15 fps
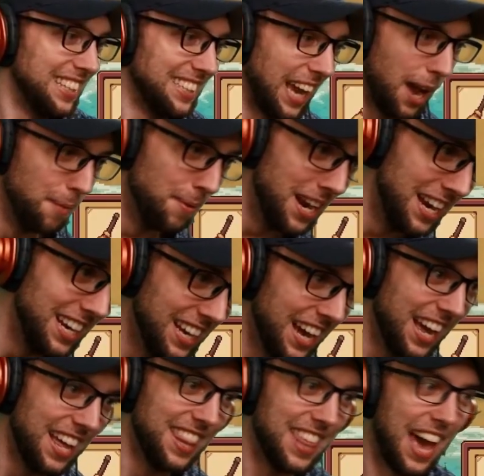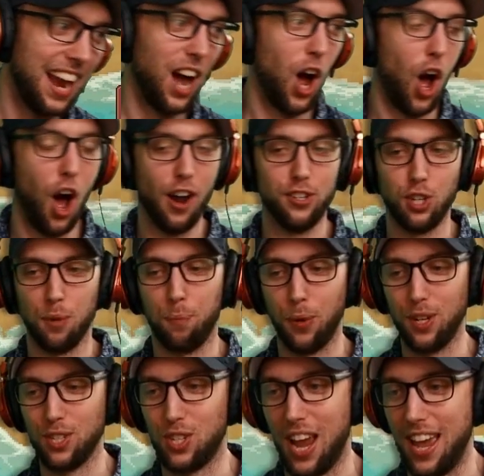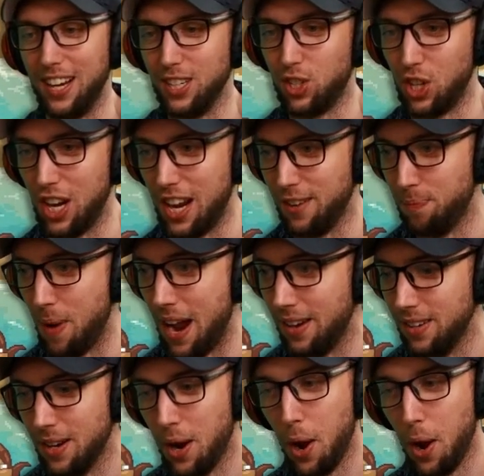Give me that 100% achievement.